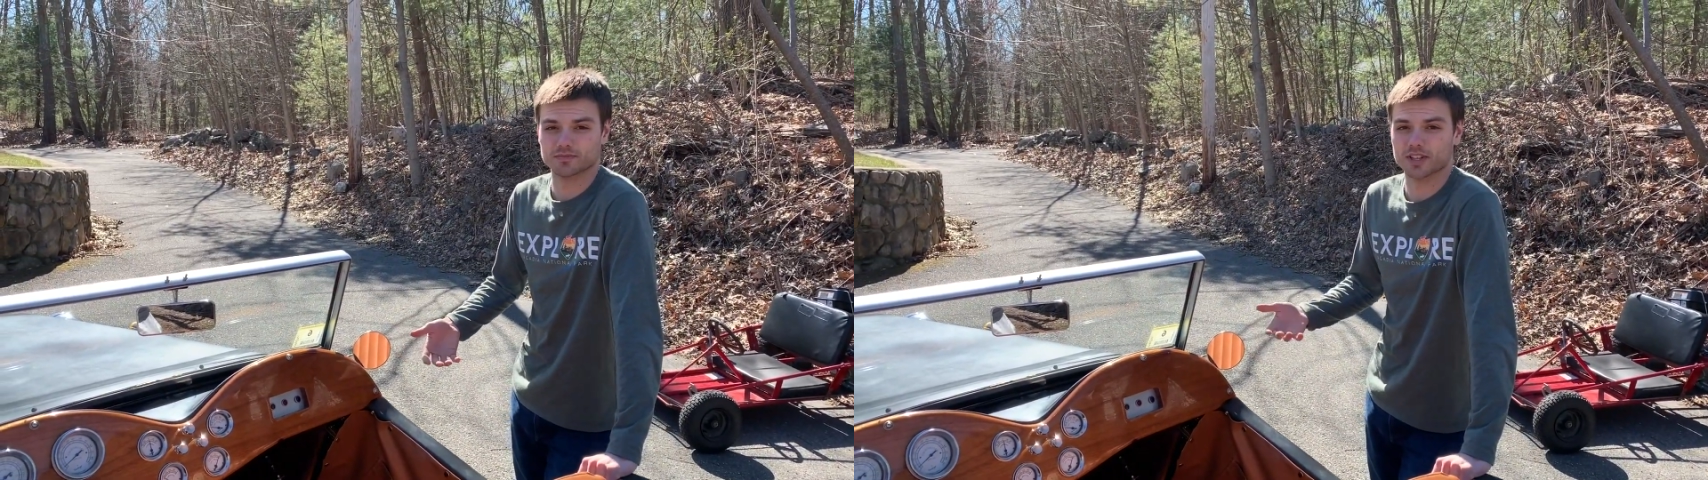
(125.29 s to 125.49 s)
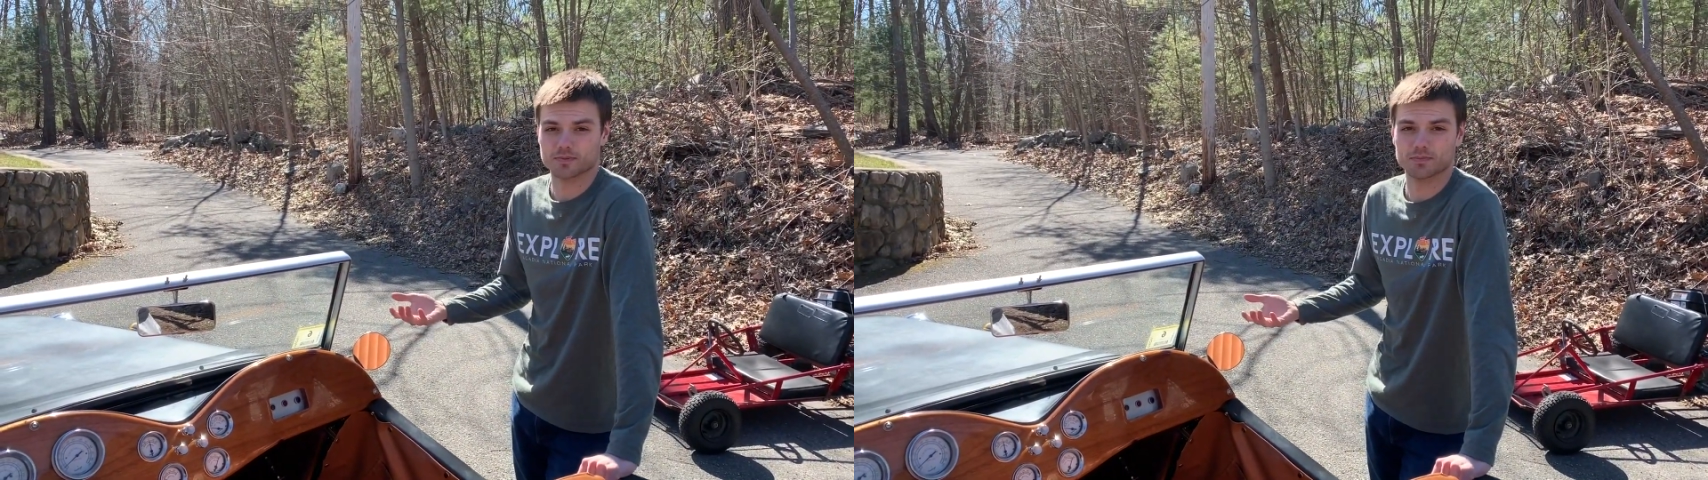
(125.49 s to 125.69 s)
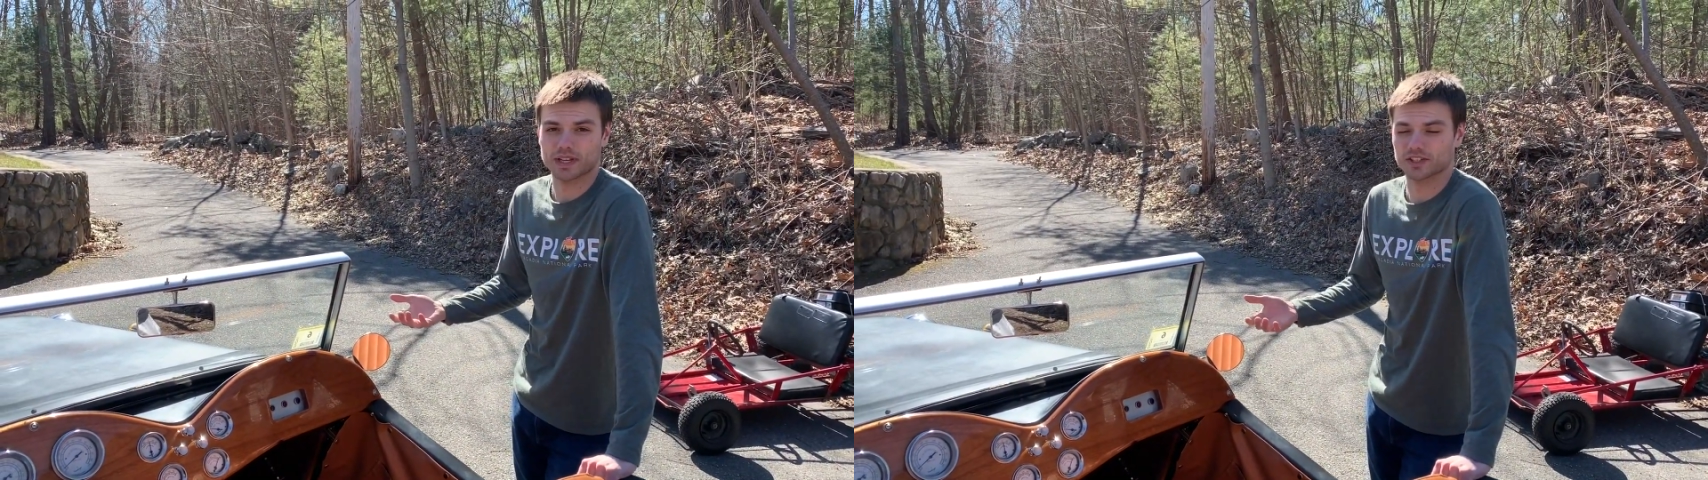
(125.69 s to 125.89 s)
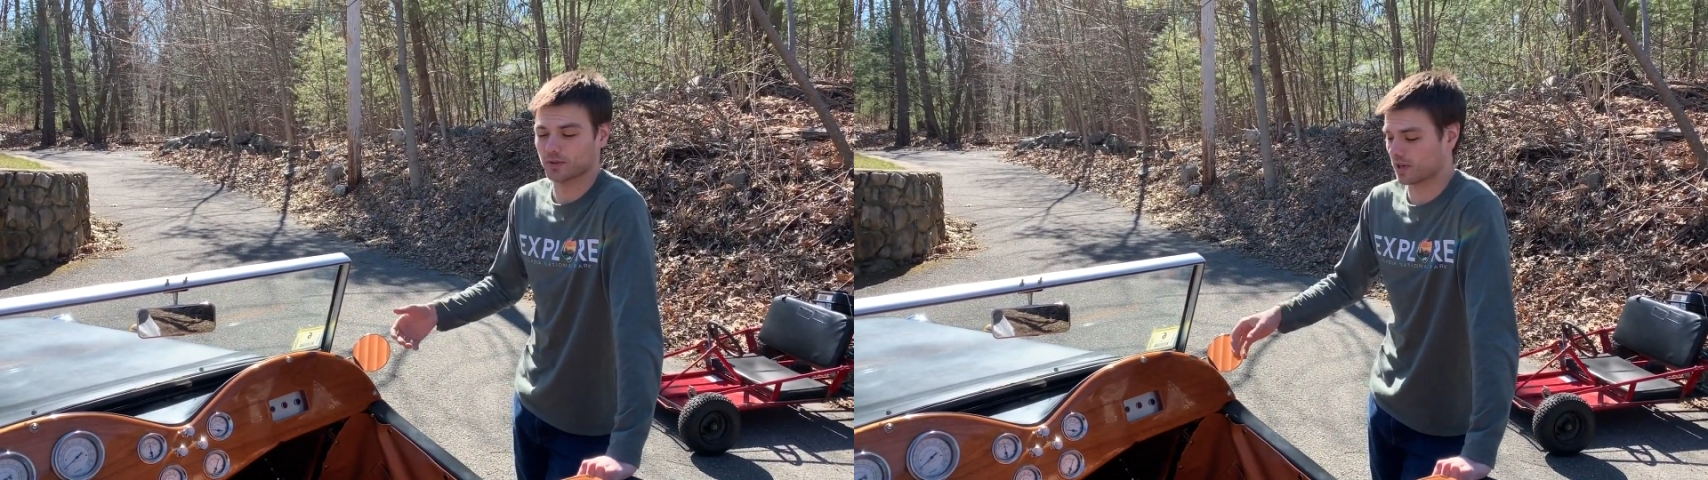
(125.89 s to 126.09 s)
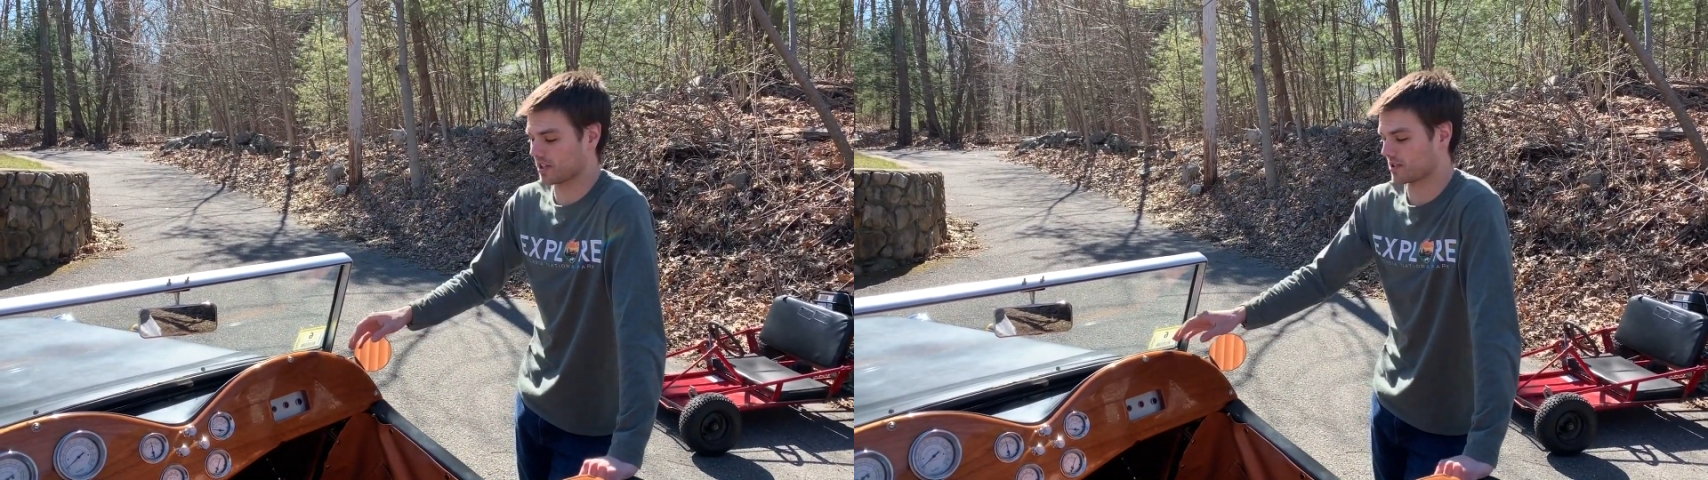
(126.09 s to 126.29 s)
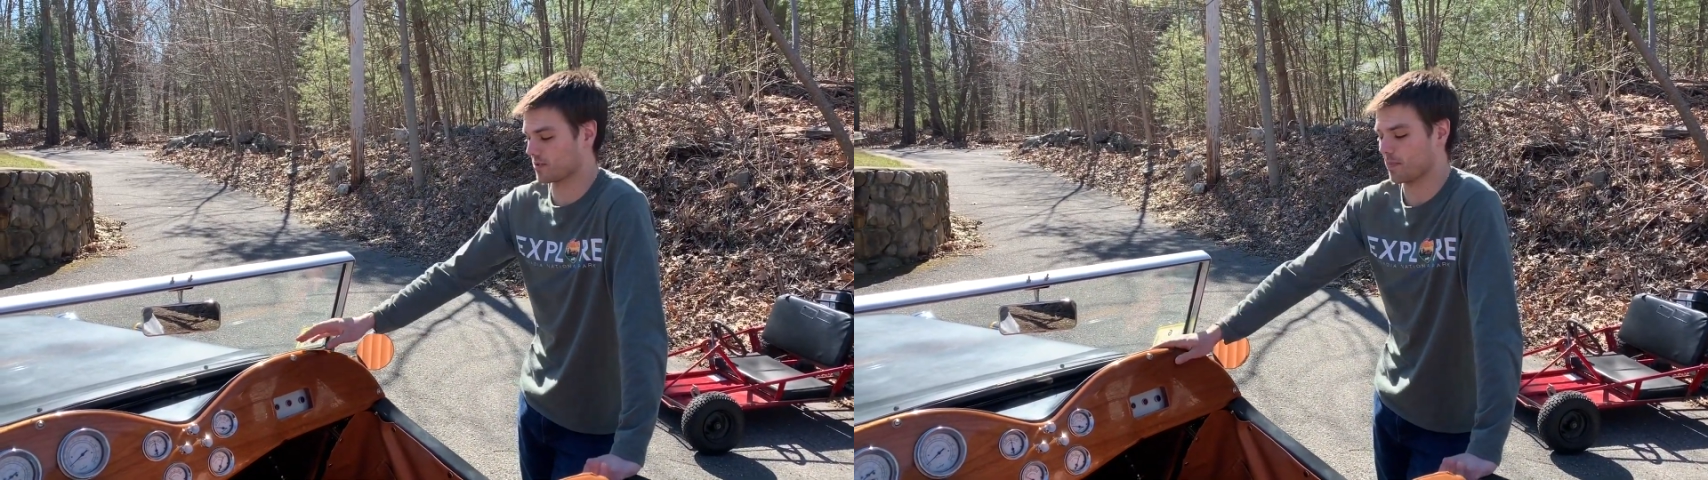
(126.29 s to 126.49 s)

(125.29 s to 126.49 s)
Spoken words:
that's mainly when it's